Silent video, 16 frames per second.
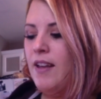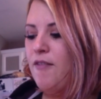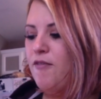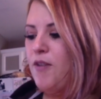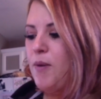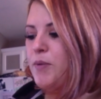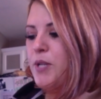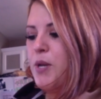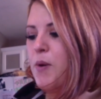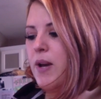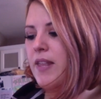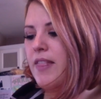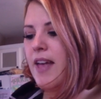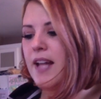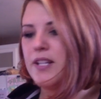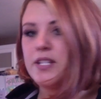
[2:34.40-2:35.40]
from
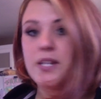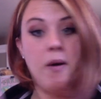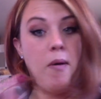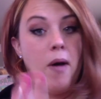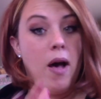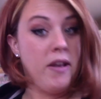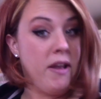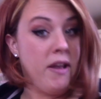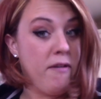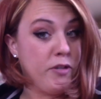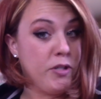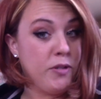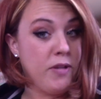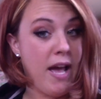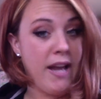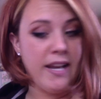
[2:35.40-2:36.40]
doing that. So I'll never do
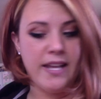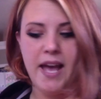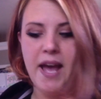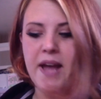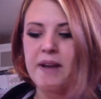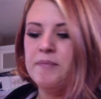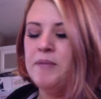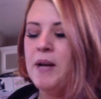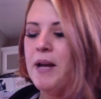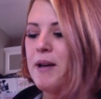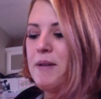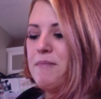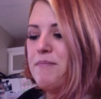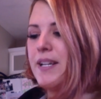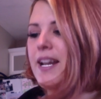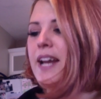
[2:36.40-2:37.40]
that again.
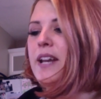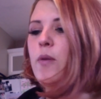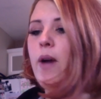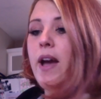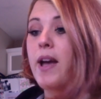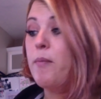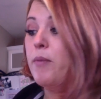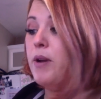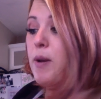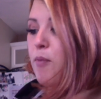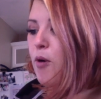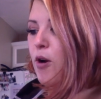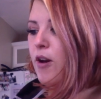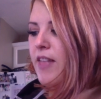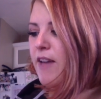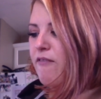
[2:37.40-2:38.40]
But anyway, I'm going to
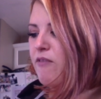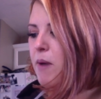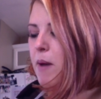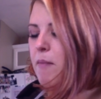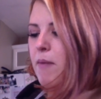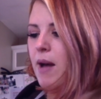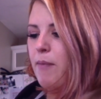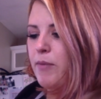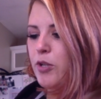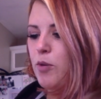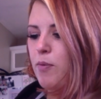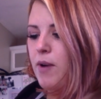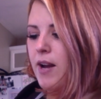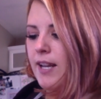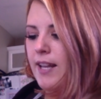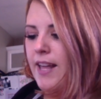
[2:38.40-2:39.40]
borrow that for my mom, and she'll
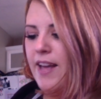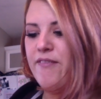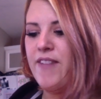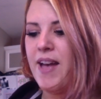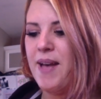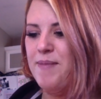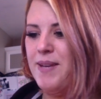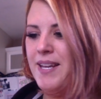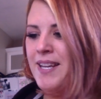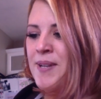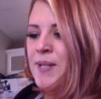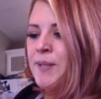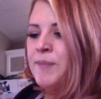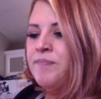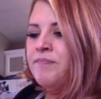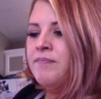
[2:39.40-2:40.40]
probably laugh at me
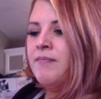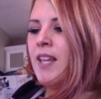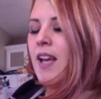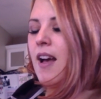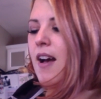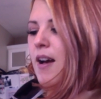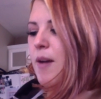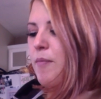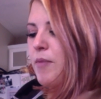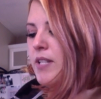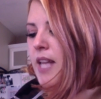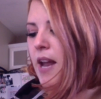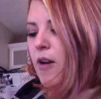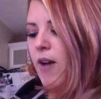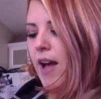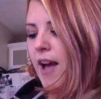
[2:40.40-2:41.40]
because
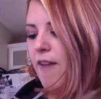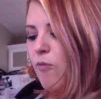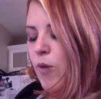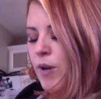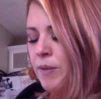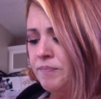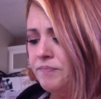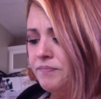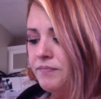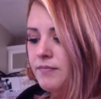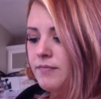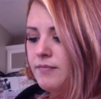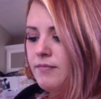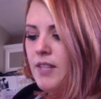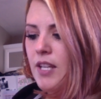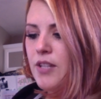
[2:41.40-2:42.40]
I don't have one.
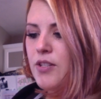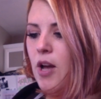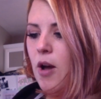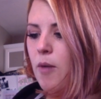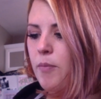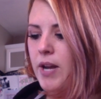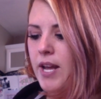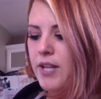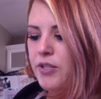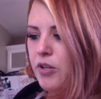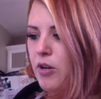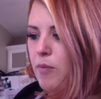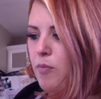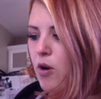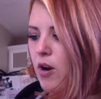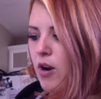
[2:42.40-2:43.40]
So I'm going to ask her
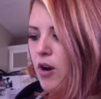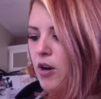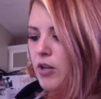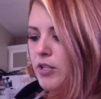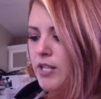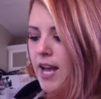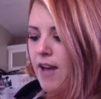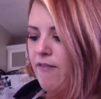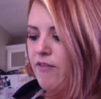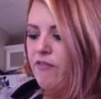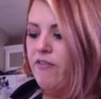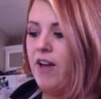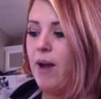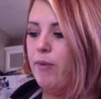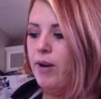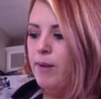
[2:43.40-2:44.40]
to borrow hers. I have a
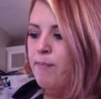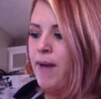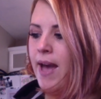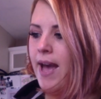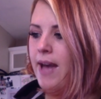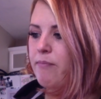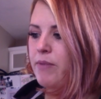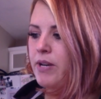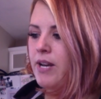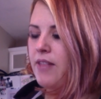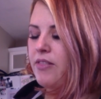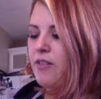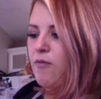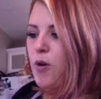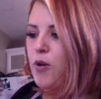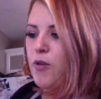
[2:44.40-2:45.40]
fabric mat, but not
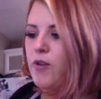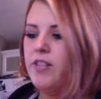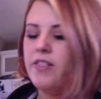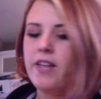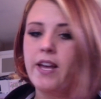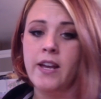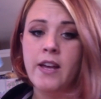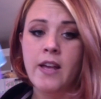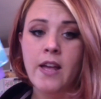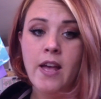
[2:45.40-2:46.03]
the rotary thing.